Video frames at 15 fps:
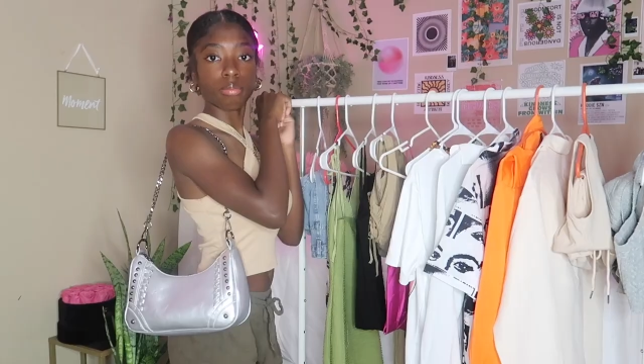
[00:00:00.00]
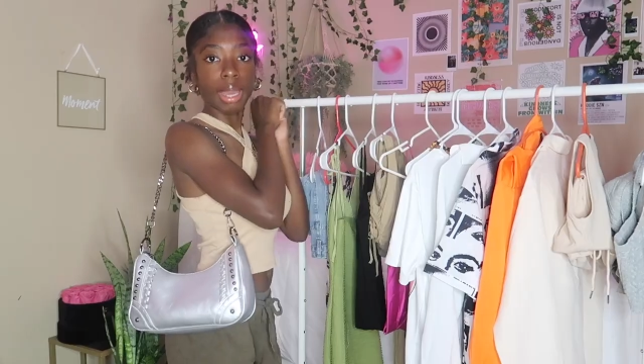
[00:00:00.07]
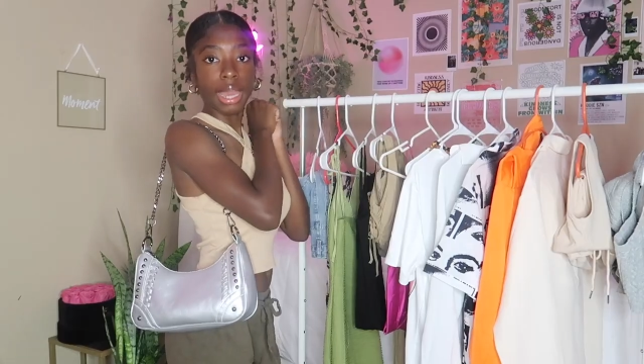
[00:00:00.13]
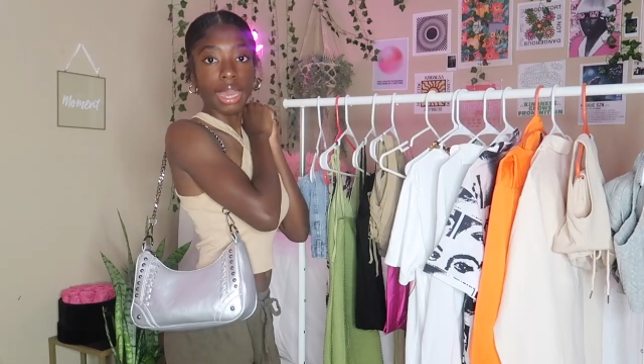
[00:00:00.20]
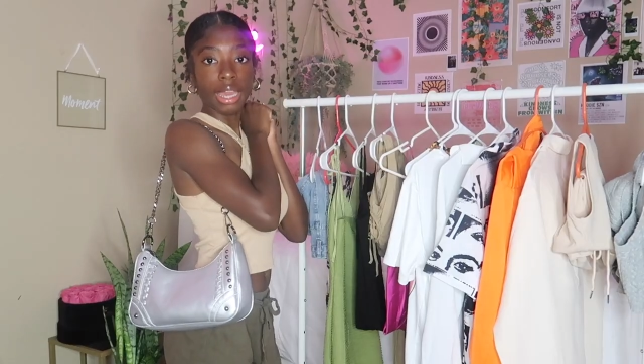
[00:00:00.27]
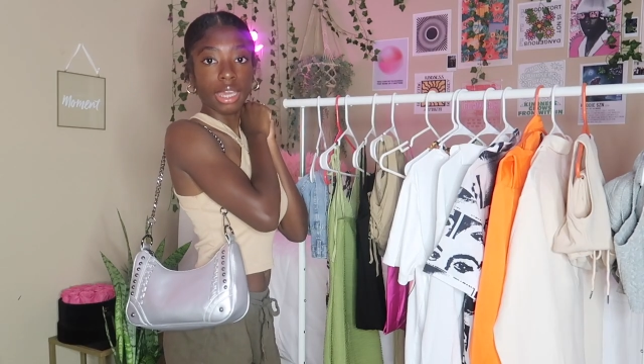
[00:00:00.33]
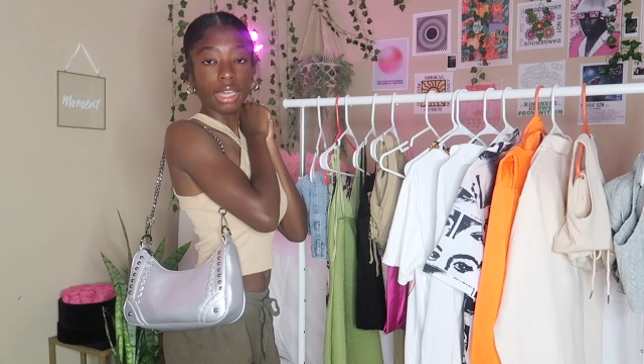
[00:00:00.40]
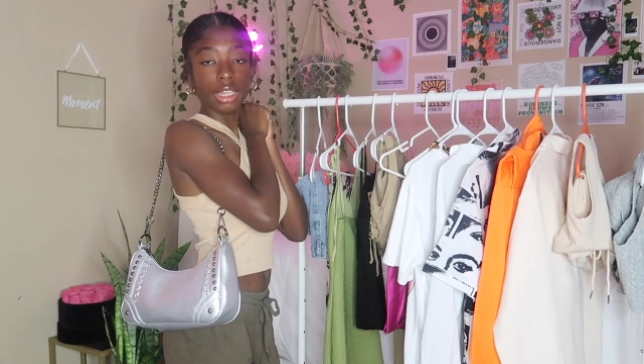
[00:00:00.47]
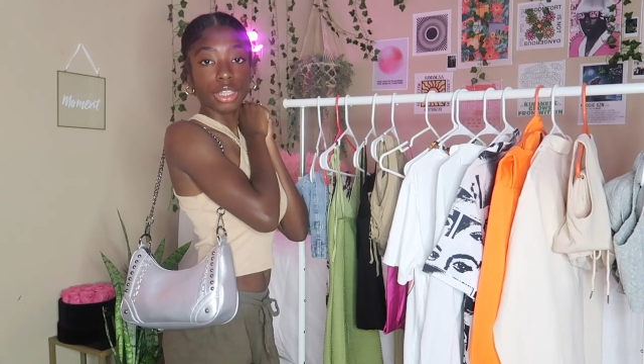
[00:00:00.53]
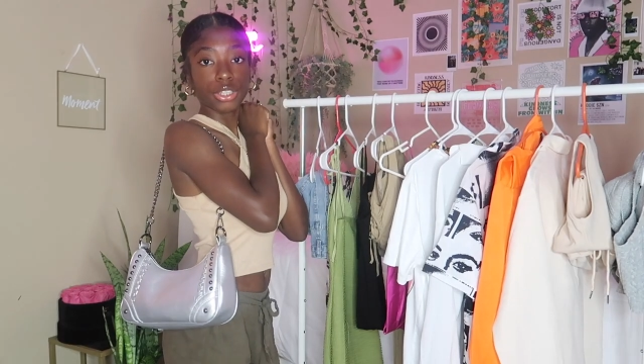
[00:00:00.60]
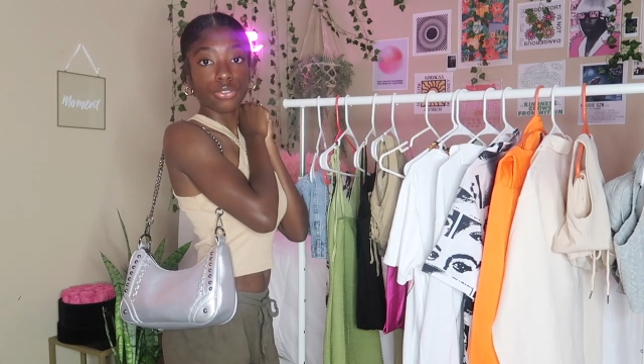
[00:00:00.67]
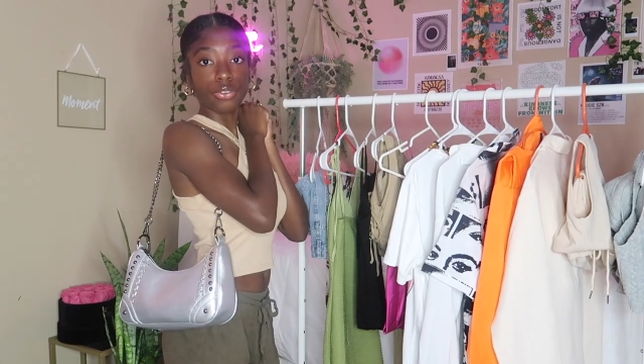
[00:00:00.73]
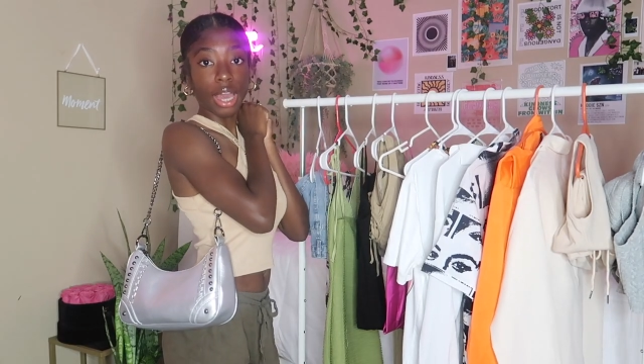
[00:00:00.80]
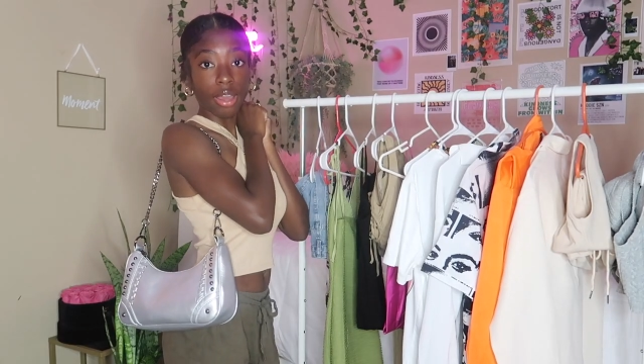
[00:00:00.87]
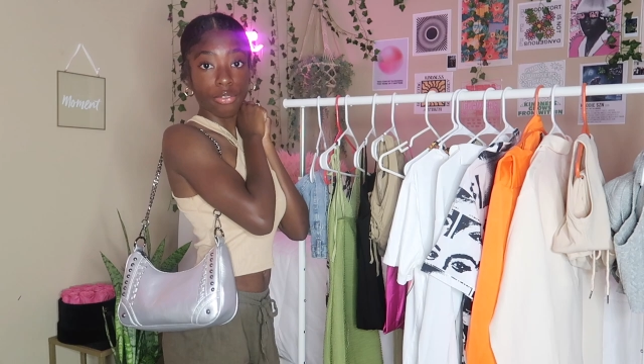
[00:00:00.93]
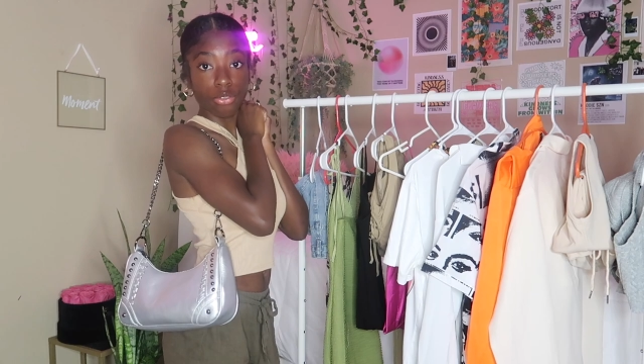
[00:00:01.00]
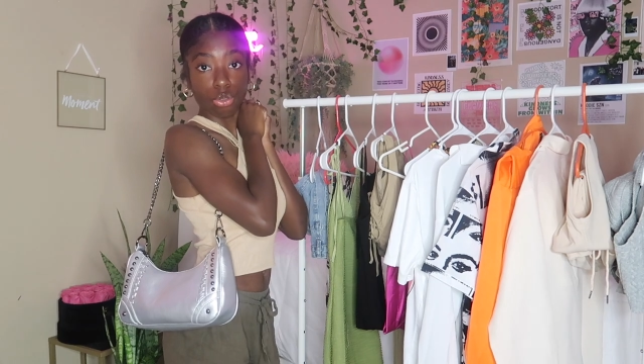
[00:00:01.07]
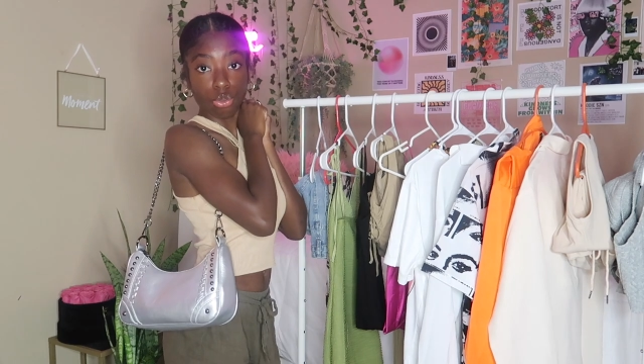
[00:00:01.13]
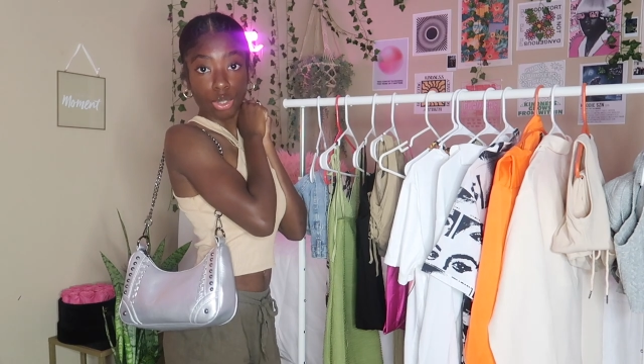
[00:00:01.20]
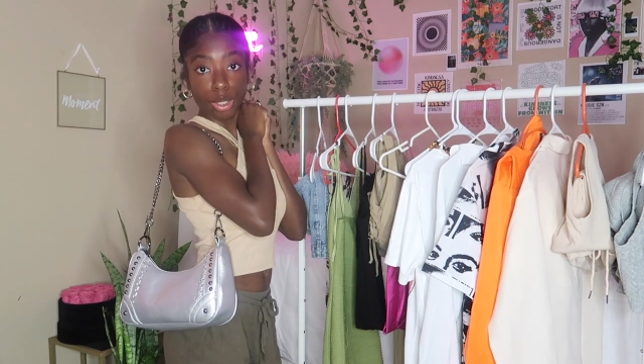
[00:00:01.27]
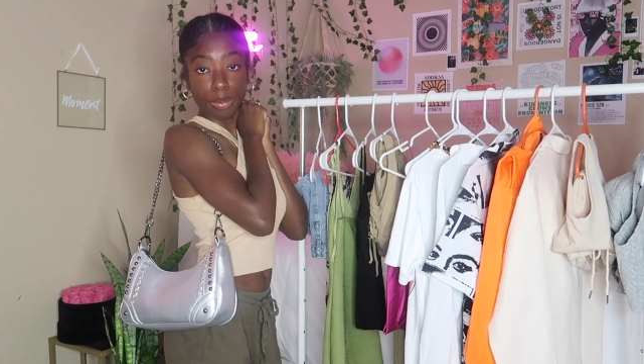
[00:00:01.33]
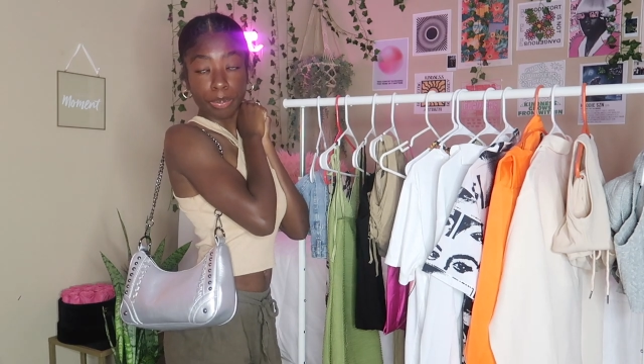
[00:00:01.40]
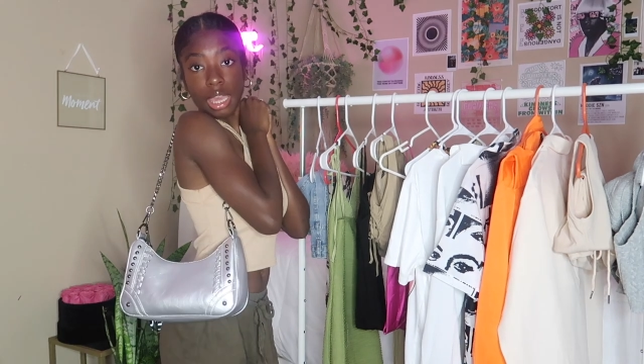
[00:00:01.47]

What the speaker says: My height is 5'3",